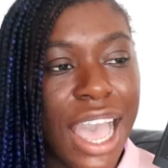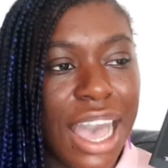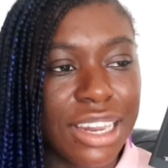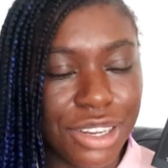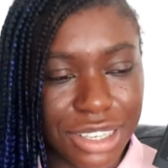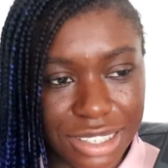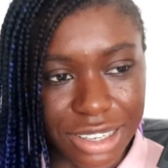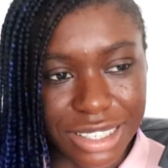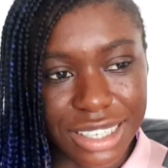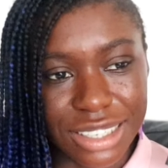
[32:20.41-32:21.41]
And it
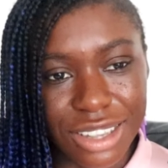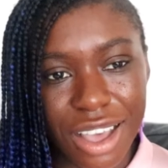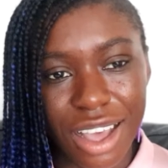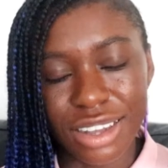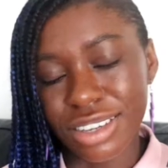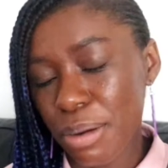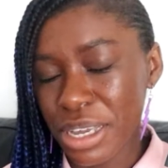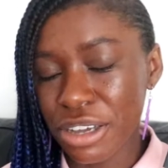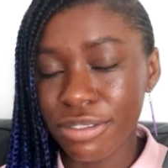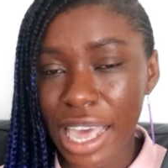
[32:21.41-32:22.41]
discusses her
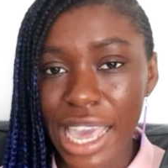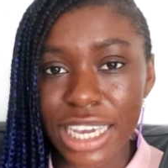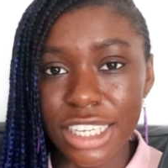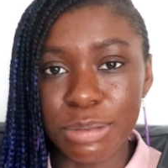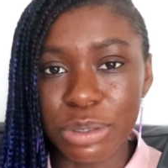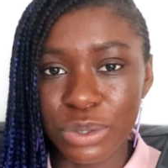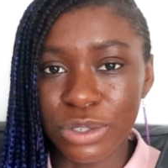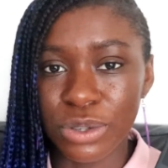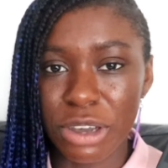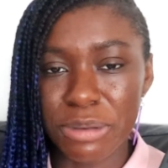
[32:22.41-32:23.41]
coming of age, but
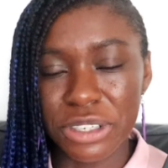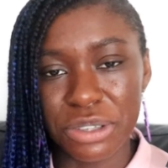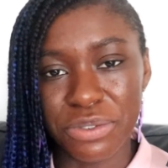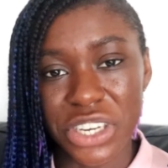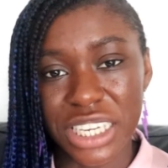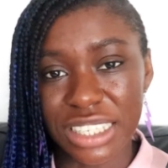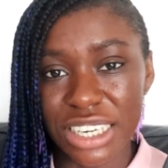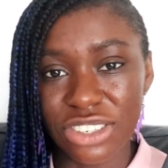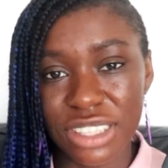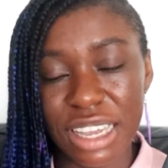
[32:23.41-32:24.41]
also coming to the
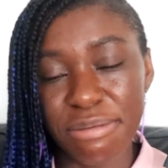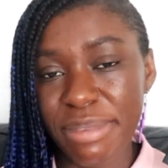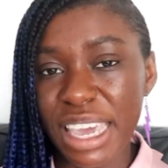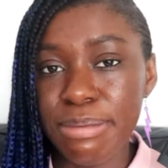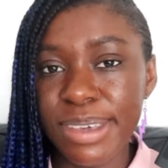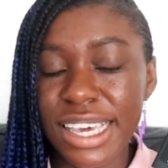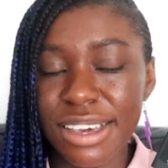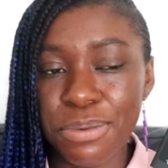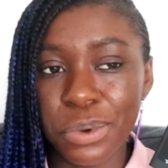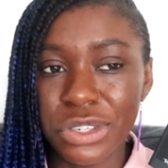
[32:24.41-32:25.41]
realization that
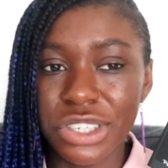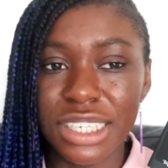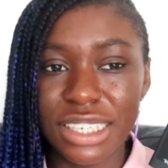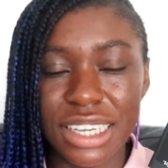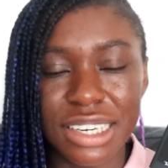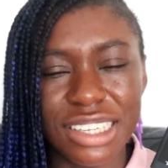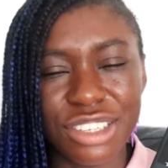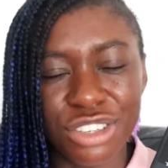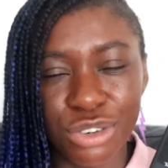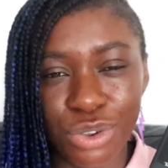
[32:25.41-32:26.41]
maybe what she did
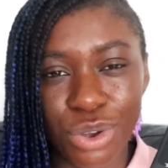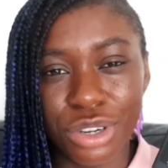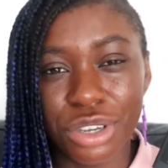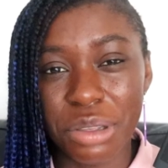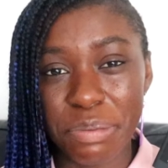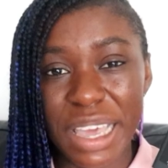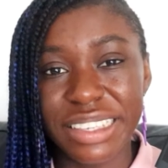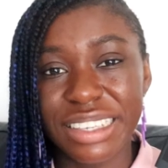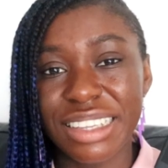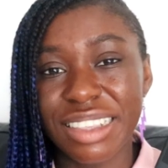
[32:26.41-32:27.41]
is not the
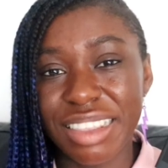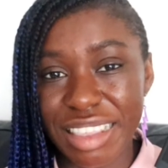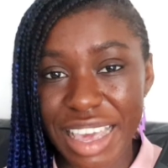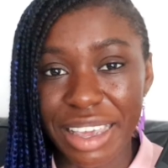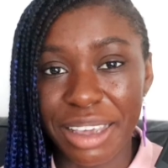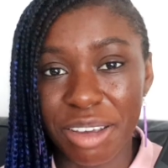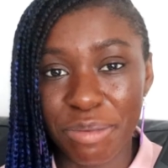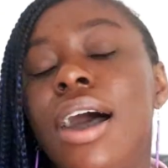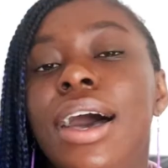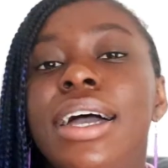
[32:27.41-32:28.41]
best thing.
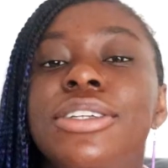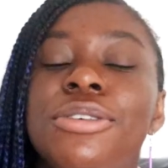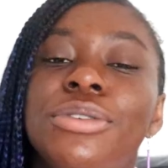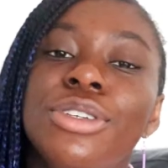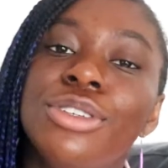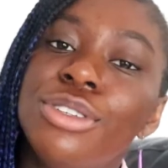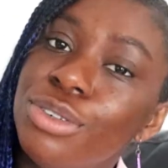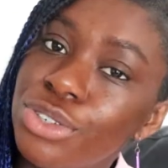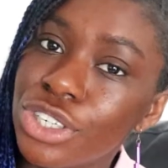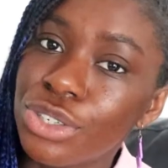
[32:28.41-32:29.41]
I don't
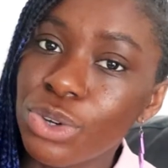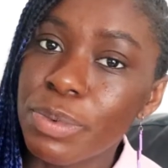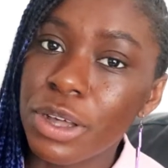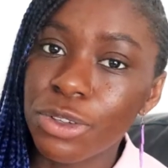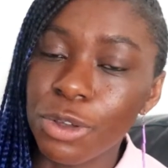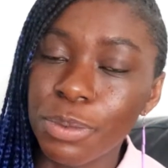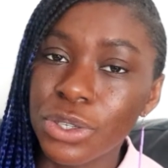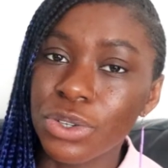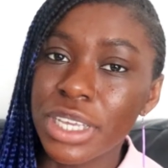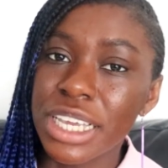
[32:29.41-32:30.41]
usually talk about
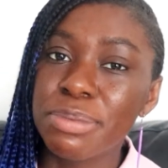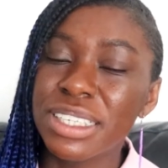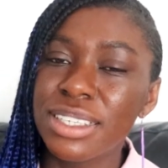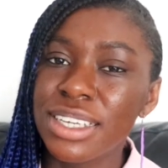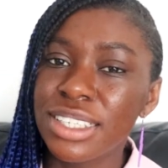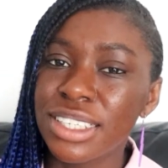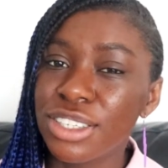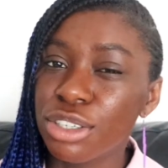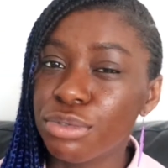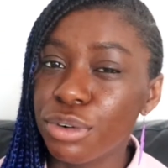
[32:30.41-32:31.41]
cookbooks on here, but seeing as this
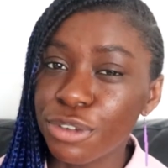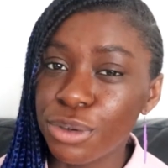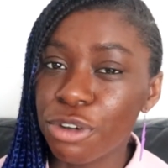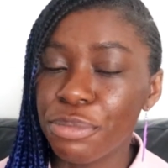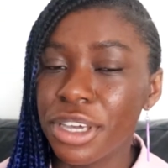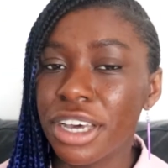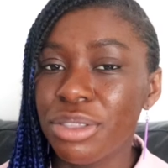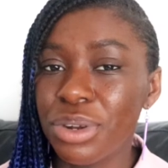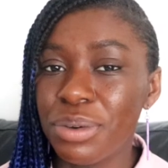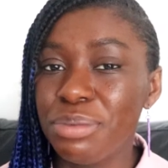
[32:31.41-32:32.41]
is a review copy, I
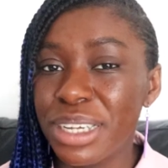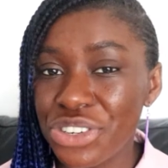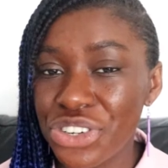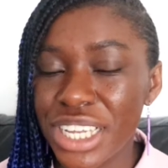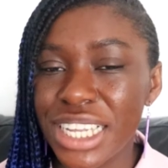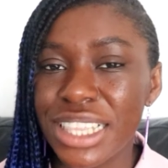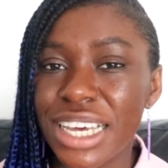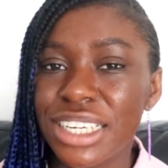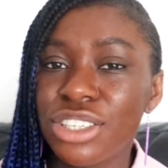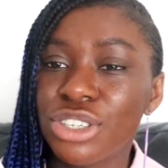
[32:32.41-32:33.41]
thought I would mention it, and
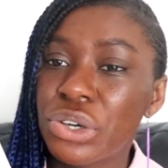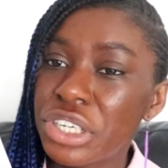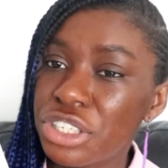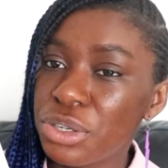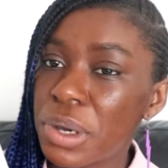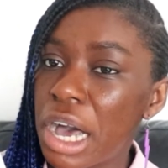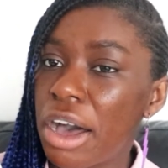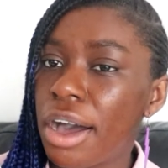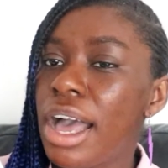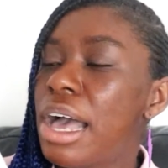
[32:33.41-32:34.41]
that is Cook As You
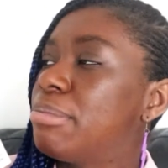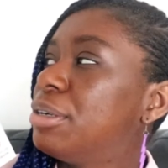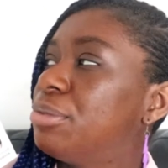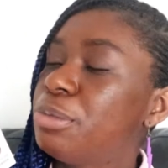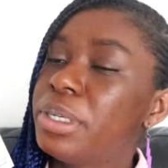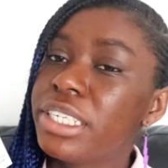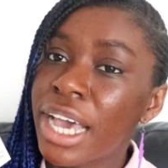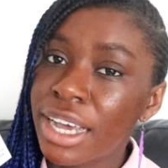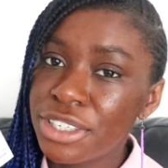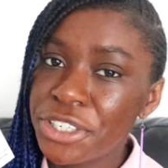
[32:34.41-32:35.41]
Are by Ruby
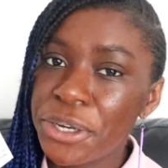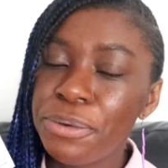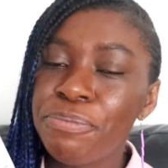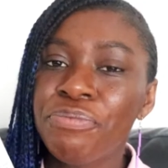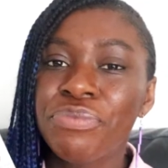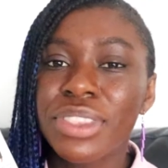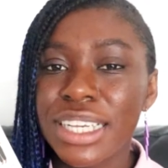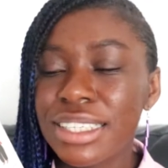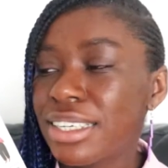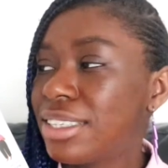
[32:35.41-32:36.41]
Tando.
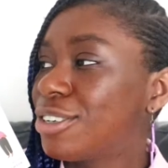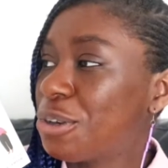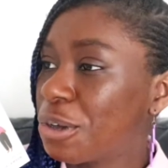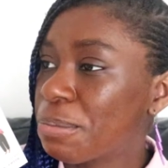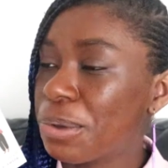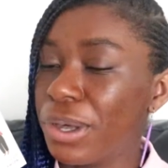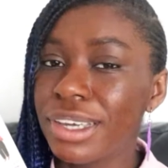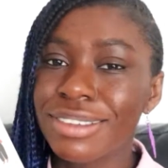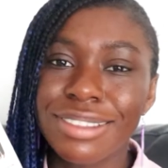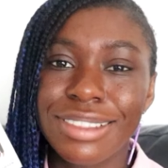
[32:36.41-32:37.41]
This is a
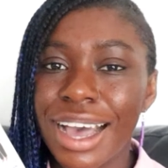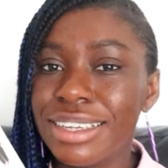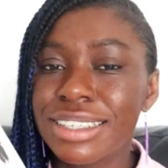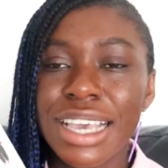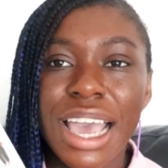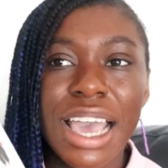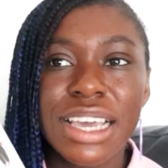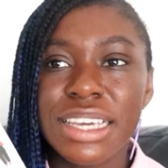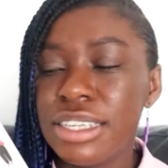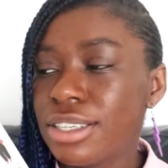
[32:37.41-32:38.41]
cookbook that
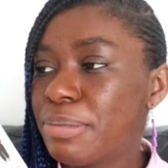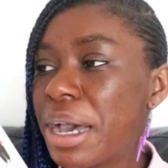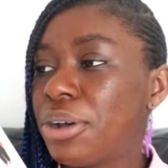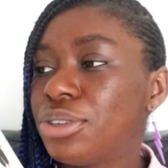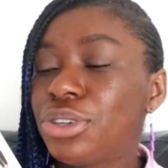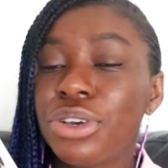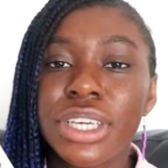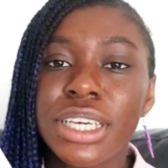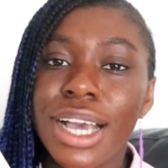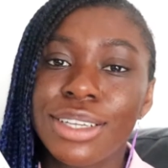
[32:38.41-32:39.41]
is about
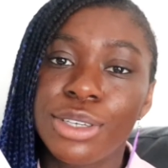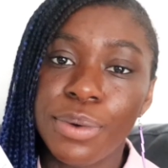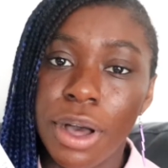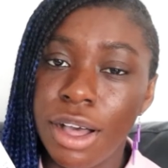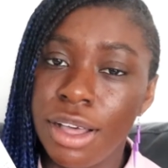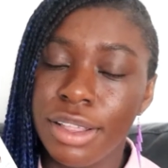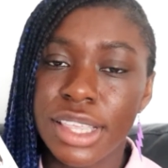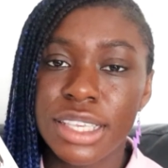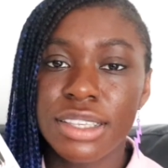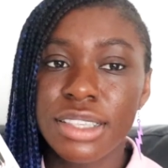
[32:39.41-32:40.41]
cooking as you are.
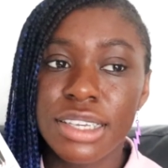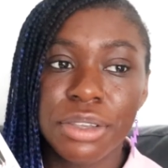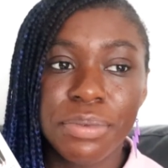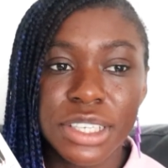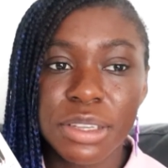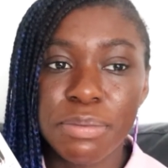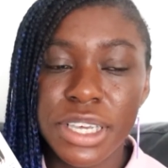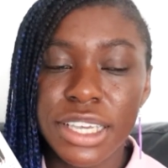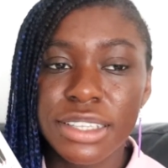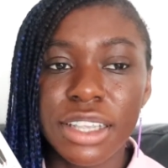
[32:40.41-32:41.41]
This, these are
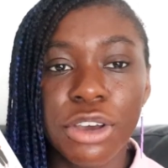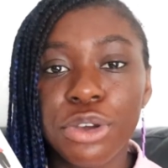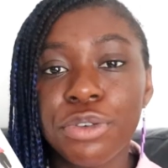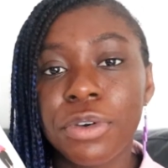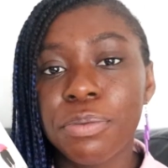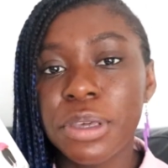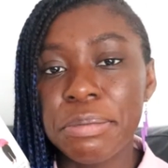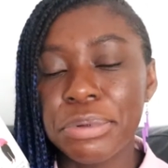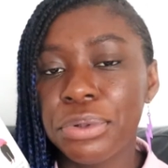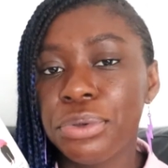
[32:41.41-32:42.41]
recipes that are good for
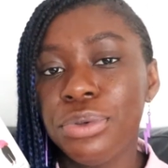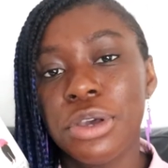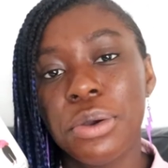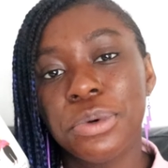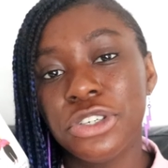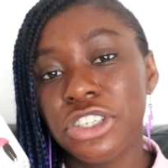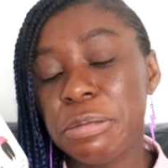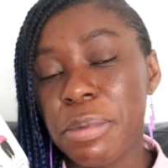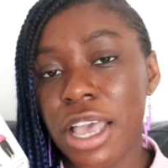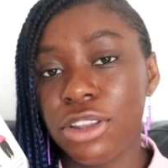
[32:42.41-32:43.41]
people who don't want to
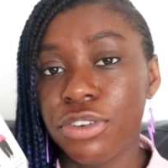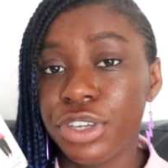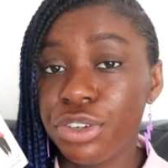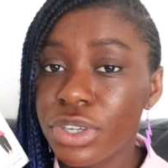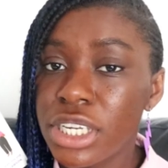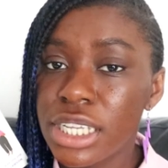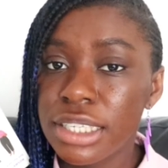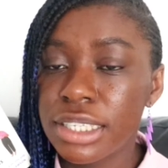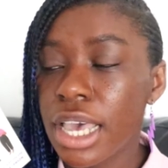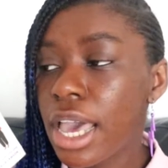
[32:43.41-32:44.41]
buy a lot of
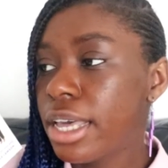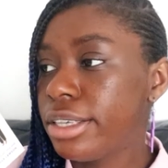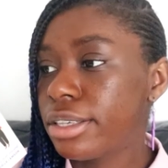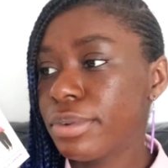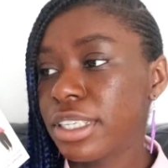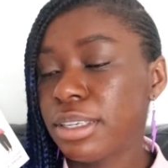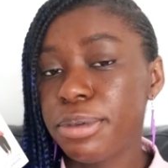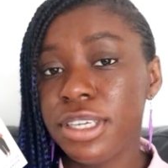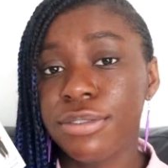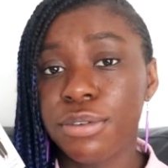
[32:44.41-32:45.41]
ingredients. These are
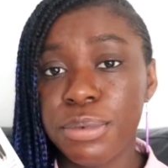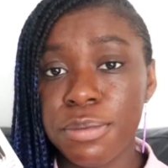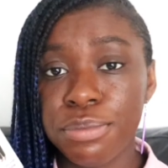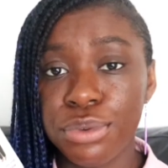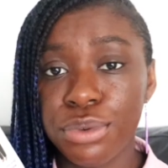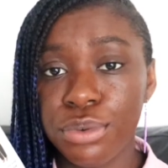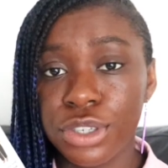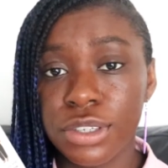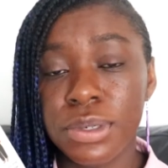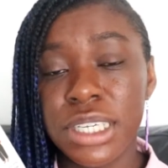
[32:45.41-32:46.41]
recipes for people who
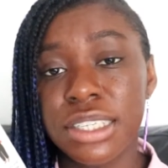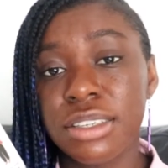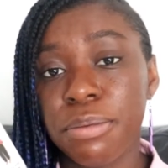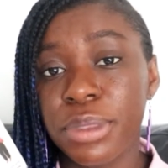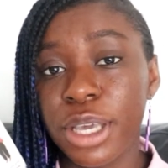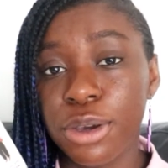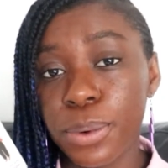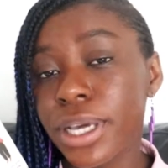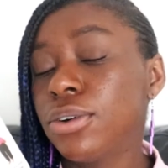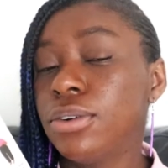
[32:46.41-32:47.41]
just need something
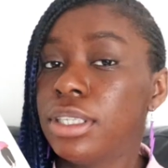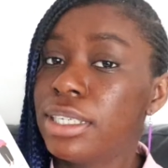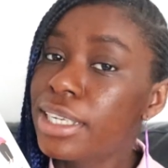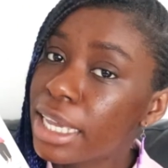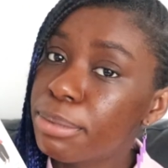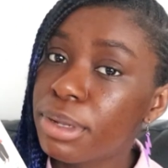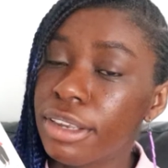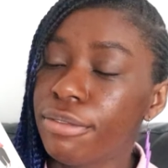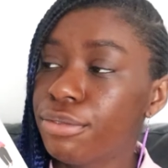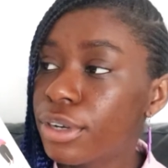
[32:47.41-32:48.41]
quick on the table
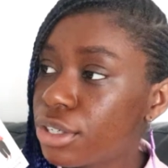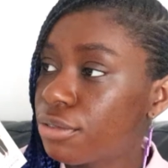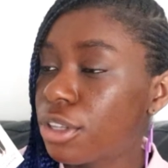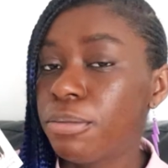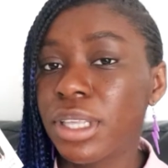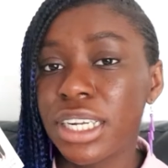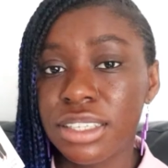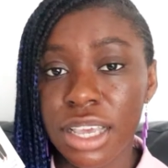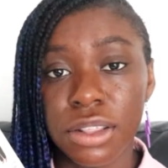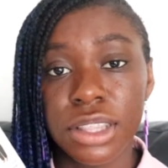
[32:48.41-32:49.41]
in front of them that
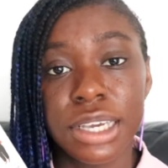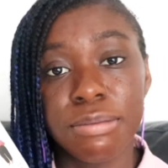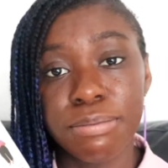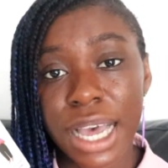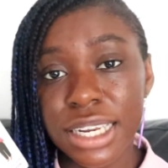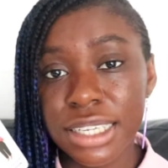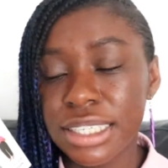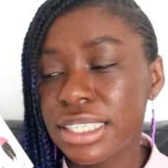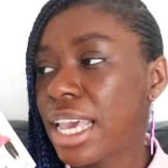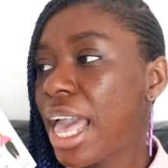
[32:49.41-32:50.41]
is healthy and
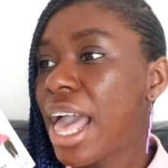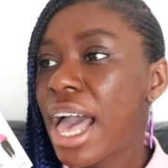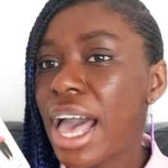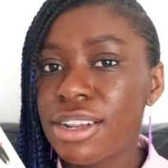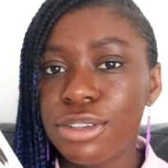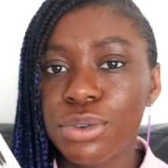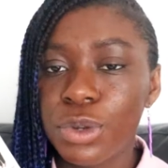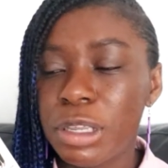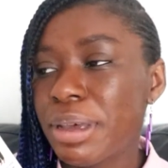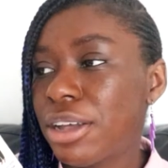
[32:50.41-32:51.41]
balanced. And it's
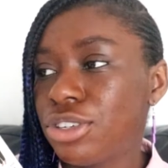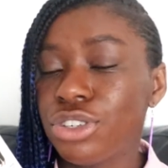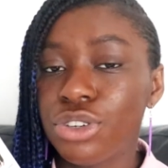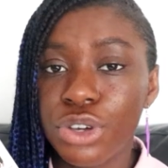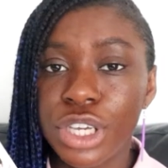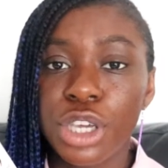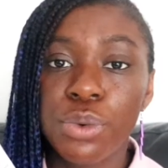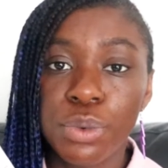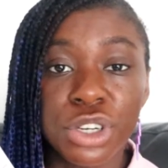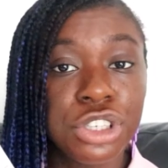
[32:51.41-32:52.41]
all about just
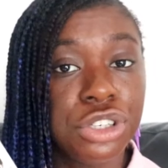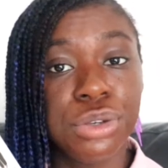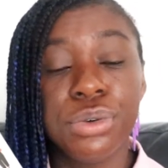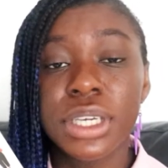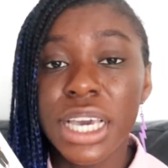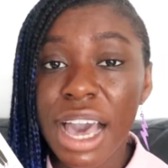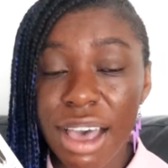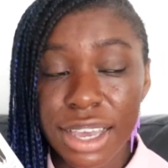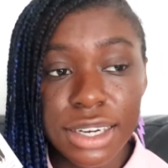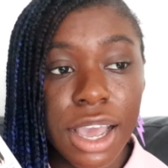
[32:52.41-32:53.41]
cooking what you
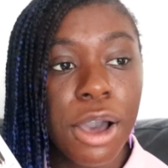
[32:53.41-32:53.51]
can.